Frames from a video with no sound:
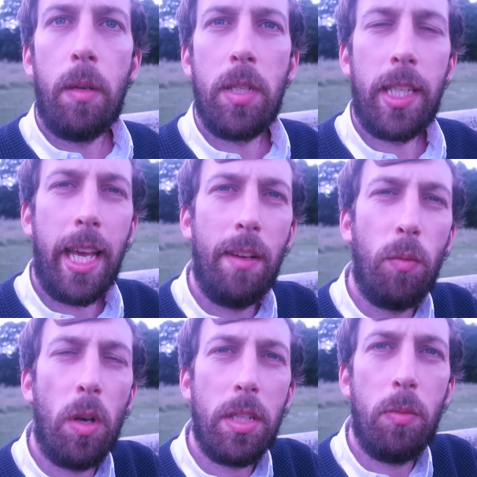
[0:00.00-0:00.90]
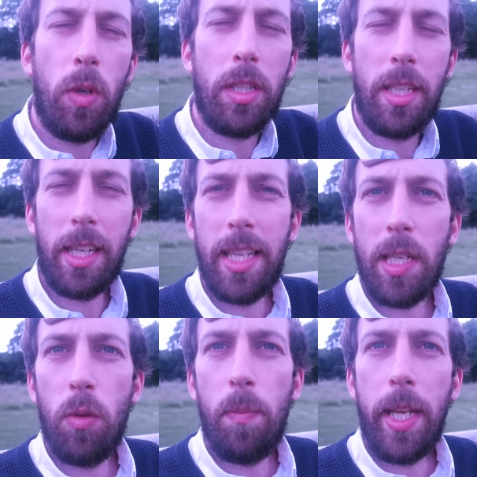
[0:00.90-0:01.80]
I'm scared of what's, what
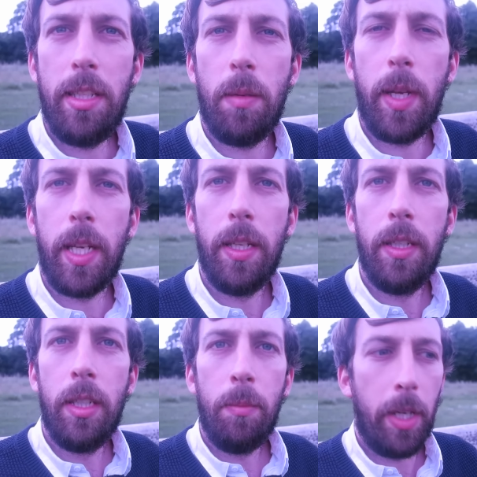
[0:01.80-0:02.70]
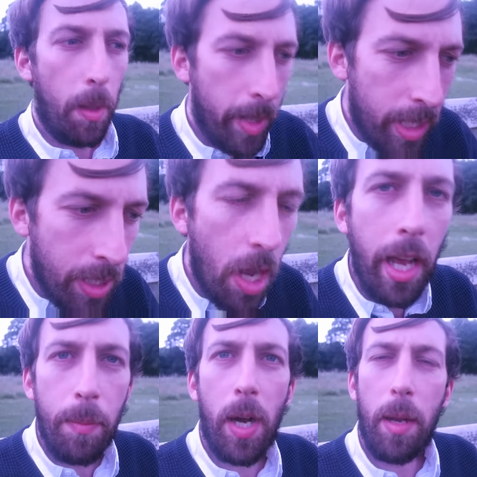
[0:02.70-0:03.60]
success will mean to me, but I'm
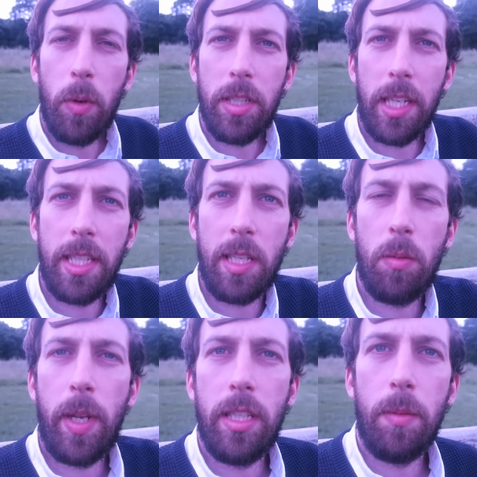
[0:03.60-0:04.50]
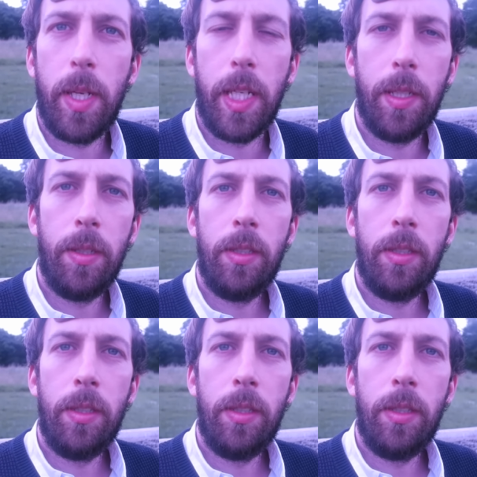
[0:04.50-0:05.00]
excited by what success will mean to me.